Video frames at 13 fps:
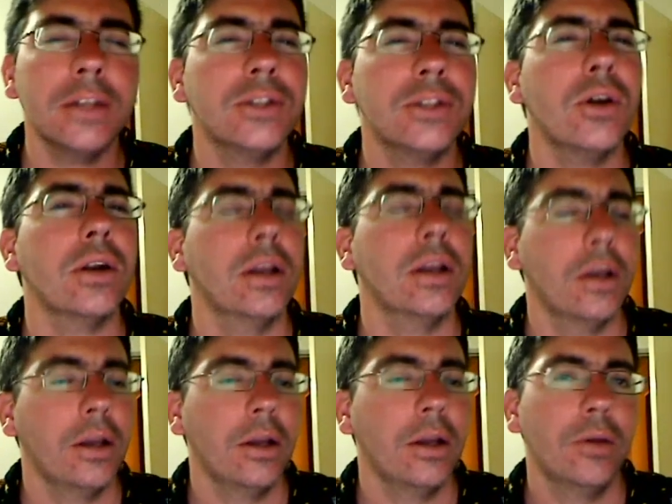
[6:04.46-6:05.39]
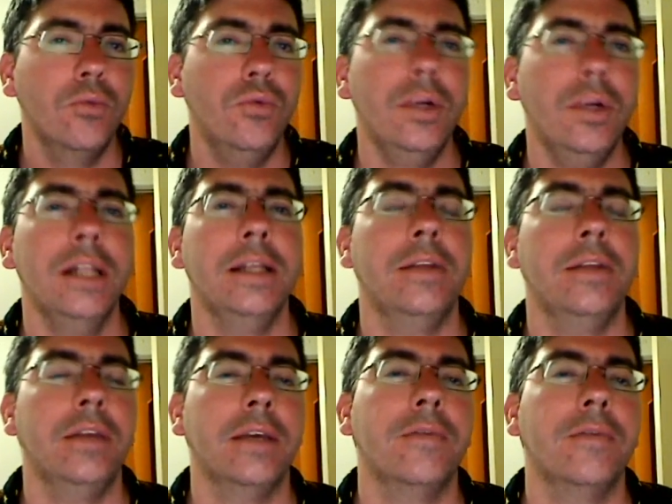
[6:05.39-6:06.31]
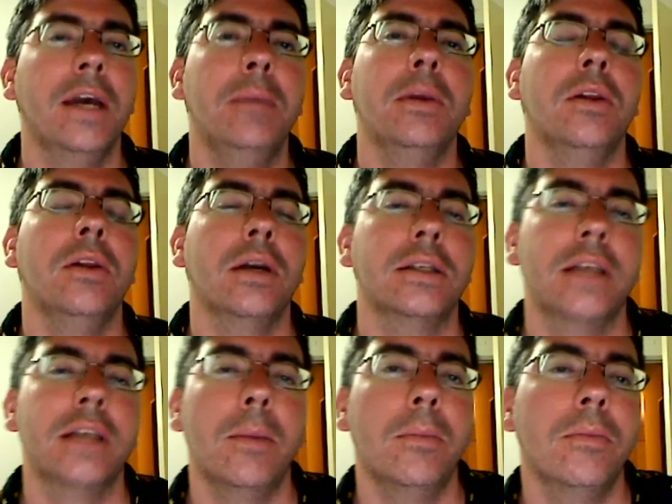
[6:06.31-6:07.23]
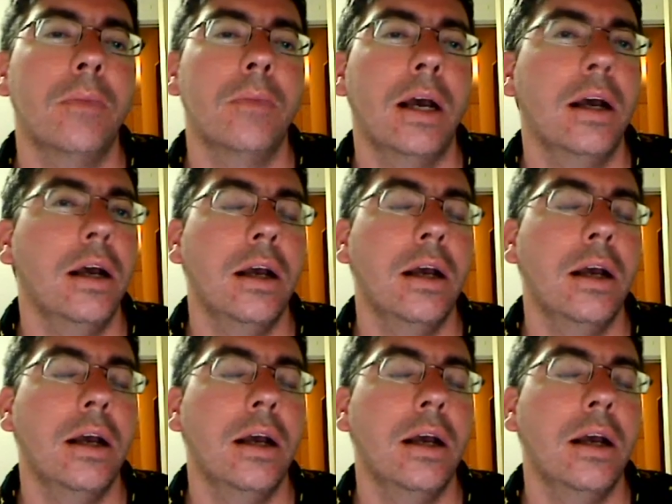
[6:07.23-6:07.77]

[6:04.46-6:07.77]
It's not really thick vapour like some